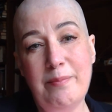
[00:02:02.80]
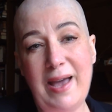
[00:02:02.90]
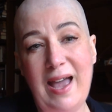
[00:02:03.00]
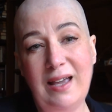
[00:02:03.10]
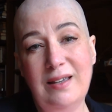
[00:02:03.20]

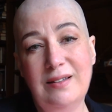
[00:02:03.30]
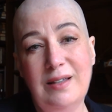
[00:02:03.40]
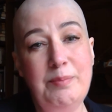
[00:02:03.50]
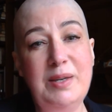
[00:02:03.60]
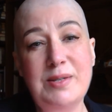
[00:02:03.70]
back,
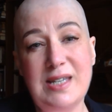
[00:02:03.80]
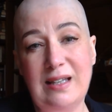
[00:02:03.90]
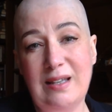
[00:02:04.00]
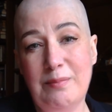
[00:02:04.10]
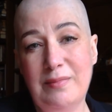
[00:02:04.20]

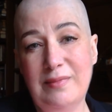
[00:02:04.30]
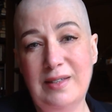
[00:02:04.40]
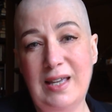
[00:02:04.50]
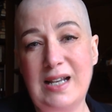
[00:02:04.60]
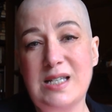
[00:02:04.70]
abusing them,
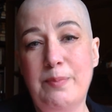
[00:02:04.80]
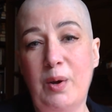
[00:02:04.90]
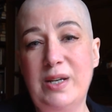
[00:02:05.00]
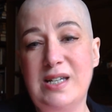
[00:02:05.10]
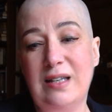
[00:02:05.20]

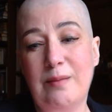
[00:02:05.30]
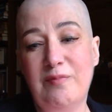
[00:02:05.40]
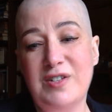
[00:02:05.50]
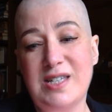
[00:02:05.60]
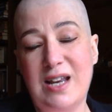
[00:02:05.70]
exploiting them
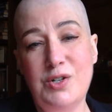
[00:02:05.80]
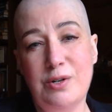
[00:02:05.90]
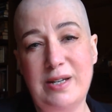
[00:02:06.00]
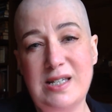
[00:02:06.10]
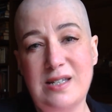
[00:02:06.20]
for
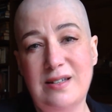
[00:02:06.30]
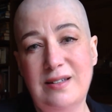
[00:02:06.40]
centuries.